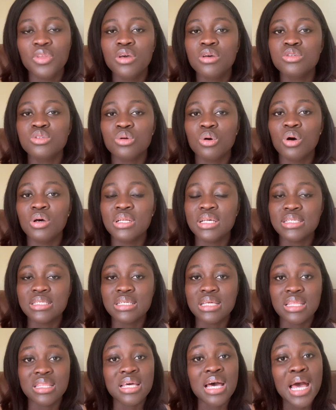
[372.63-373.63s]
So
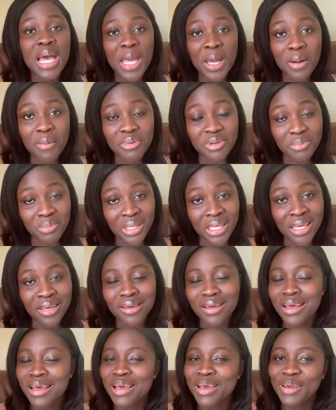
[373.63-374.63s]
honestly, that helped me
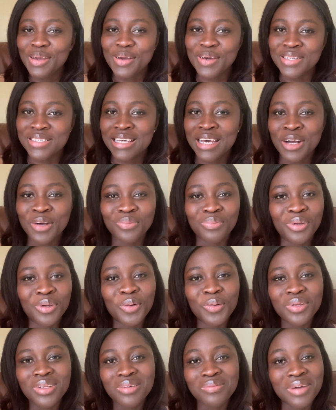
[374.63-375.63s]
because I would be
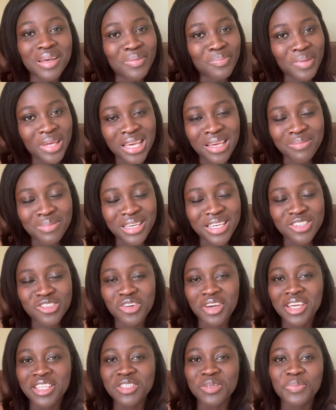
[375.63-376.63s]
holding my baby,
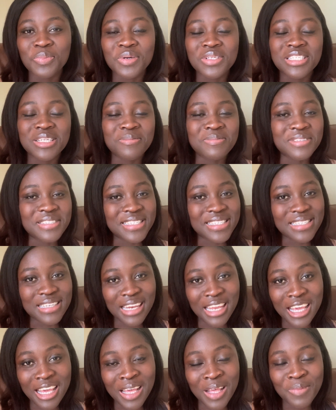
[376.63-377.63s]
trying to put him to
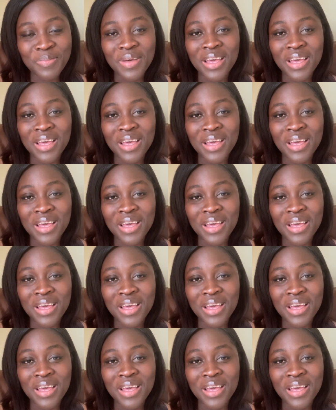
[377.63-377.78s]
sleep,